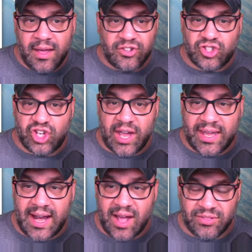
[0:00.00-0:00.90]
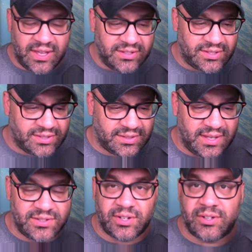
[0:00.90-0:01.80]
Check it out. Things
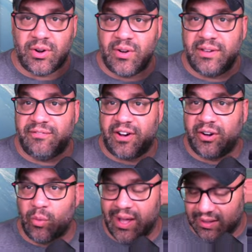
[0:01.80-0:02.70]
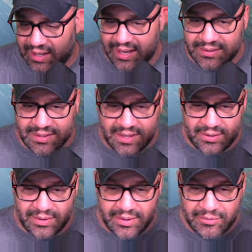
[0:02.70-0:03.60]
things are going very well, and
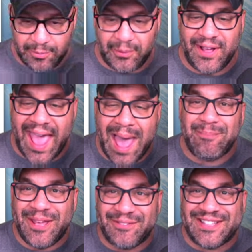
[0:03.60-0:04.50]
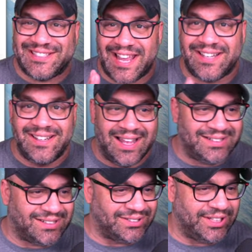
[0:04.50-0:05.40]
uh, we're pretty happy of this
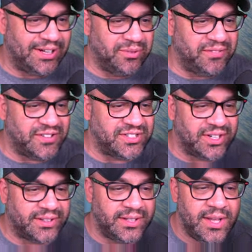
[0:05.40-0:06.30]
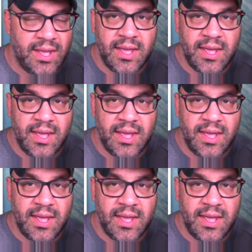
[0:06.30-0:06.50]
technological terror we've constructed.